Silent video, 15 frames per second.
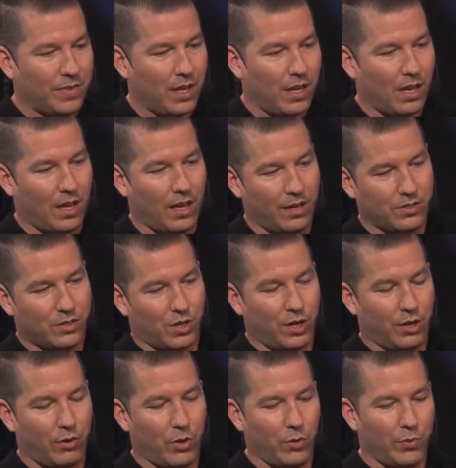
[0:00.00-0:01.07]

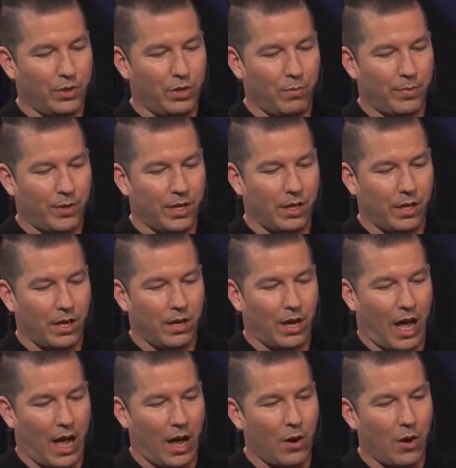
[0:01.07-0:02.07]
starting with you, Pernille,